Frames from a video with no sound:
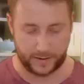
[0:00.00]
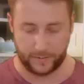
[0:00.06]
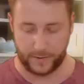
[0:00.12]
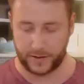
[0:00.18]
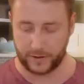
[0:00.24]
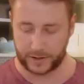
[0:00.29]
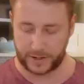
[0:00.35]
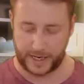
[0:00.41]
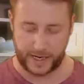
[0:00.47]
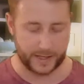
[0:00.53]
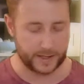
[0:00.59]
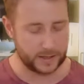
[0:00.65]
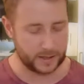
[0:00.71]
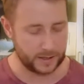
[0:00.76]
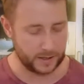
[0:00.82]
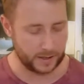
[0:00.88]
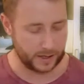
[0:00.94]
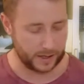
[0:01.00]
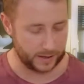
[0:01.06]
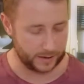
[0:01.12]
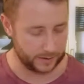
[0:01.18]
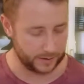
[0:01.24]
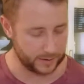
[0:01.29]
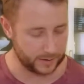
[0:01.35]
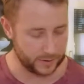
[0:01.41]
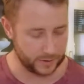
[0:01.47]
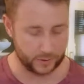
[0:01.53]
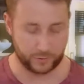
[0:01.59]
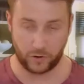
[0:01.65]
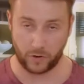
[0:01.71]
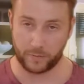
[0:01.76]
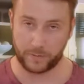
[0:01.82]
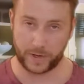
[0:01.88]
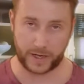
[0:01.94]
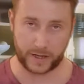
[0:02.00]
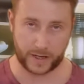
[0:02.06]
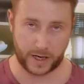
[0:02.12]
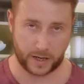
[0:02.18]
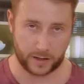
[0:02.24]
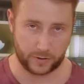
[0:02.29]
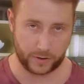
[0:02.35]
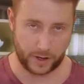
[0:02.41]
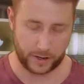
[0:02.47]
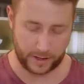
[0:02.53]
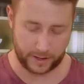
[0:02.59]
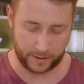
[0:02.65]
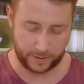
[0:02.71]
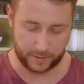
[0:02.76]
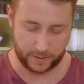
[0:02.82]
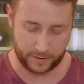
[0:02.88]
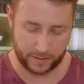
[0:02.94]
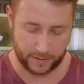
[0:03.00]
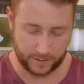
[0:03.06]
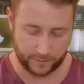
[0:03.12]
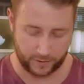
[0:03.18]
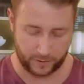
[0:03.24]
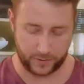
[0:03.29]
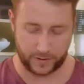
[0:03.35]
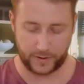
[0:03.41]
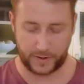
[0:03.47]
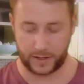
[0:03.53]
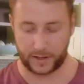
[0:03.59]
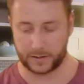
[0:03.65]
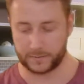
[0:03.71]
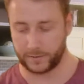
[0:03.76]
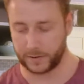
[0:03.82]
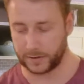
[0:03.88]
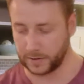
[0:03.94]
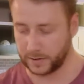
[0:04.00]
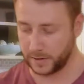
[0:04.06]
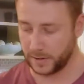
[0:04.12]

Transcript: them either side and your rolling pin can't go down any further than it, but